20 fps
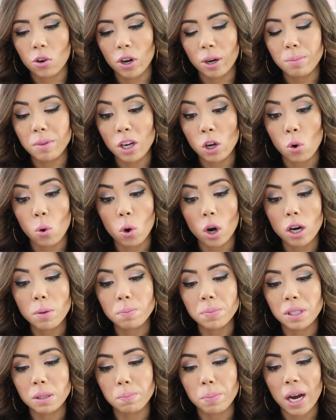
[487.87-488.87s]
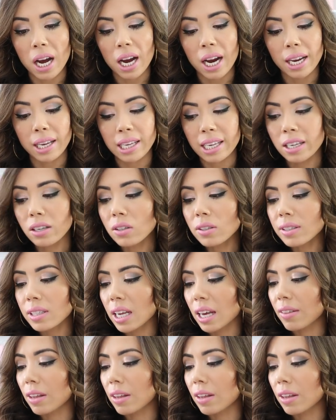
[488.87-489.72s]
Creme de Corpse by Kiehl's,